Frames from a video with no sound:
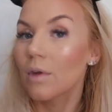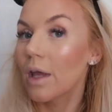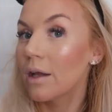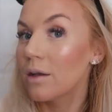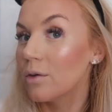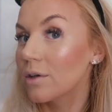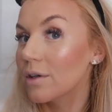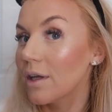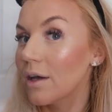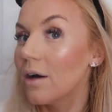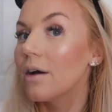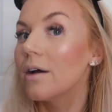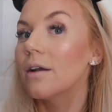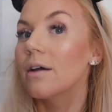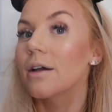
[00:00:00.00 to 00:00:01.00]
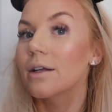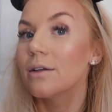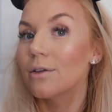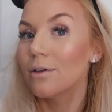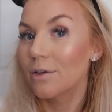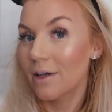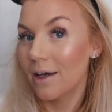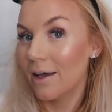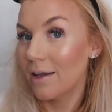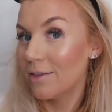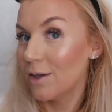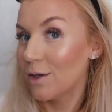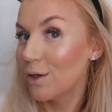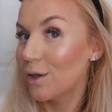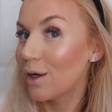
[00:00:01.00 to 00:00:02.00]
And look at that highlight, look
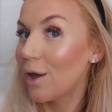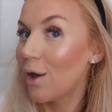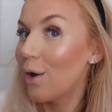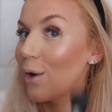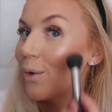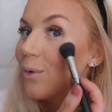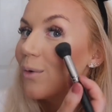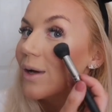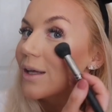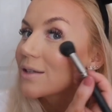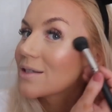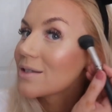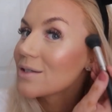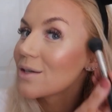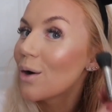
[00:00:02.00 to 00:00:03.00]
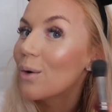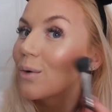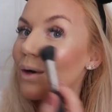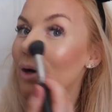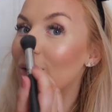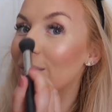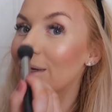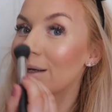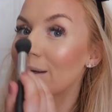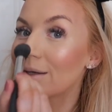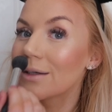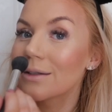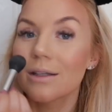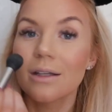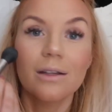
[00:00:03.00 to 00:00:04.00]
at the glow. It's so glowy.
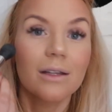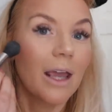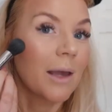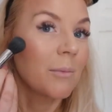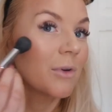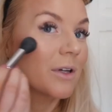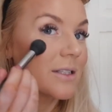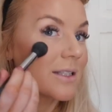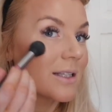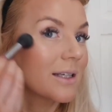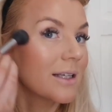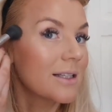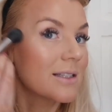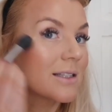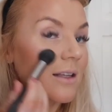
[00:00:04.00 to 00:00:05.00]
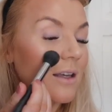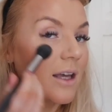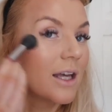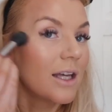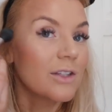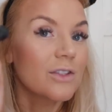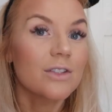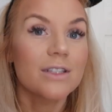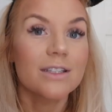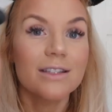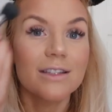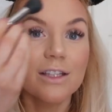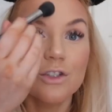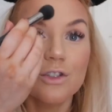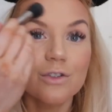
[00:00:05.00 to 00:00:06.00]
Like, amerzy is just
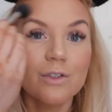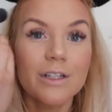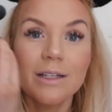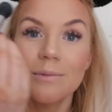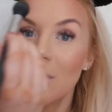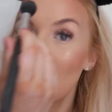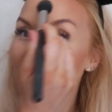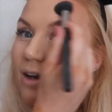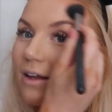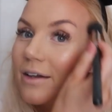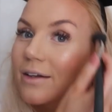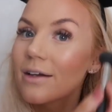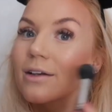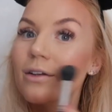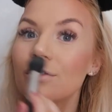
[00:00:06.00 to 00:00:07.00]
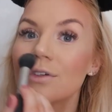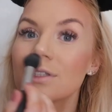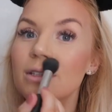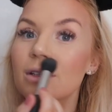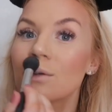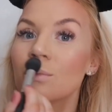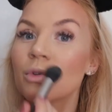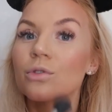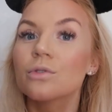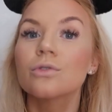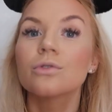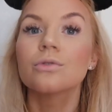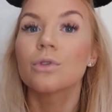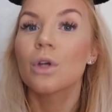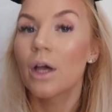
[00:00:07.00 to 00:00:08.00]
the dream highlight. I love it so
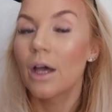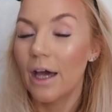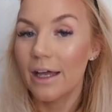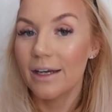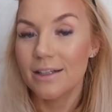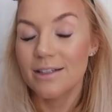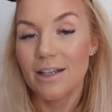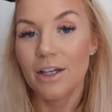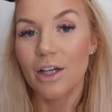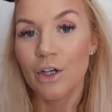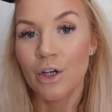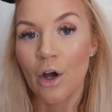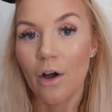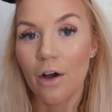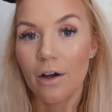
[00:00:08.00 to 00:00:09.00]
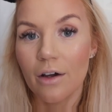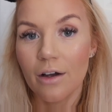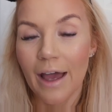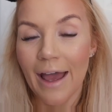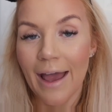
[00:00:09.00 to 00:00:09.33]
much. And it's like not